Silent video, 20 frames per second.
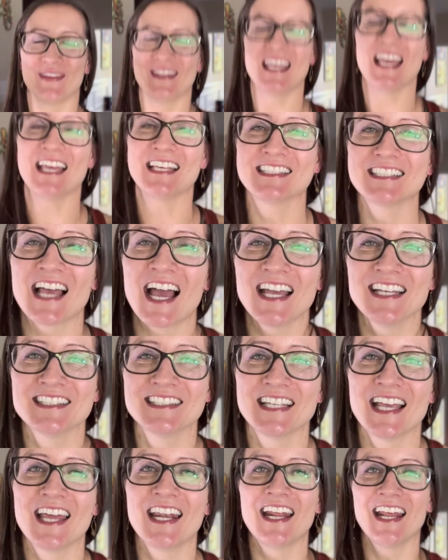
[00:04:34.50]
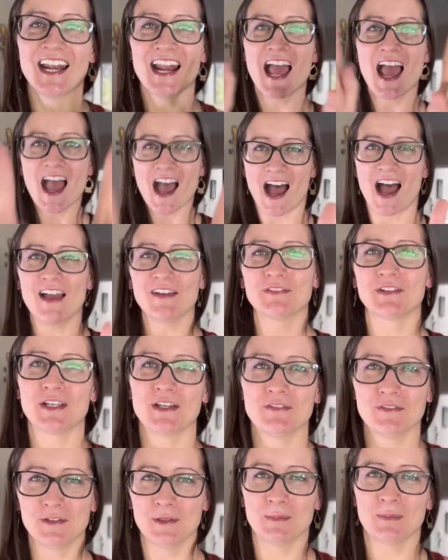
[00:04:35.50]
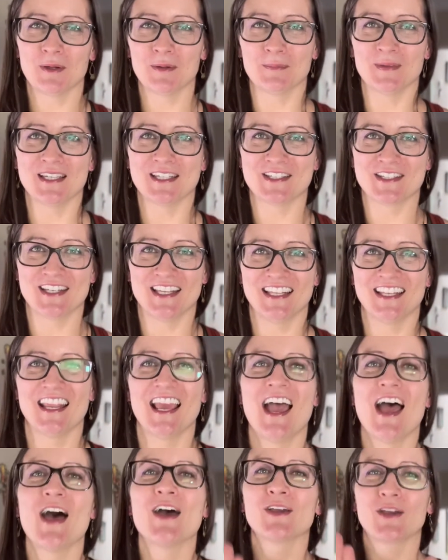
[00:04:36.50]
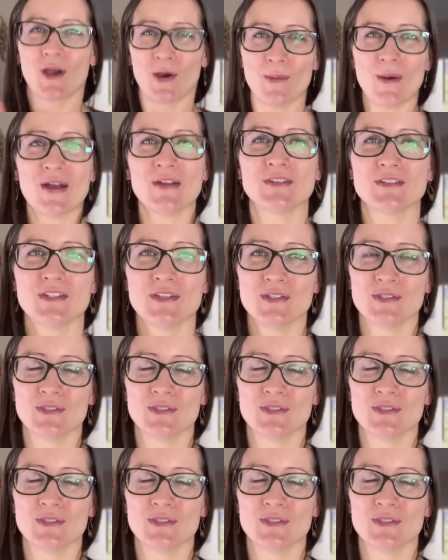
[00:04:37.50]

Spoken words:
Yes, I said it. I've given you permission. Go out to the